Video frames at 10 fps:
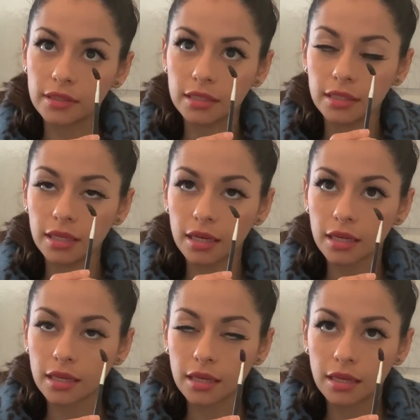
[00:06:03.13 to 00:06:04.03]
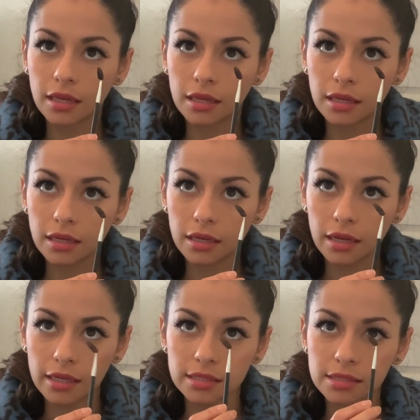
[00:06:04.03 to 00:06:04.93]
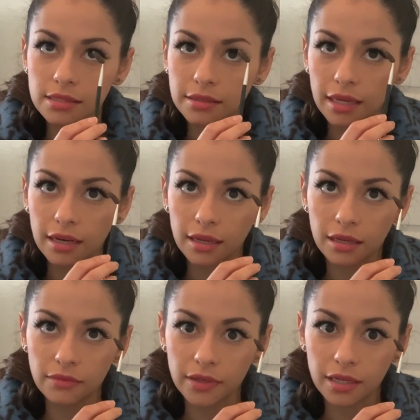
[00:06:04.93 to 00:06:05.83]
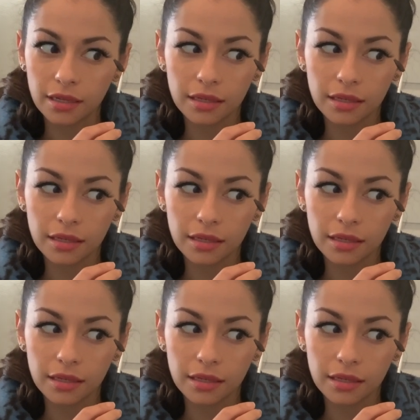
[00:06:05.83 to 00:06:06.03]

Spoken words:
the aesthetic of it.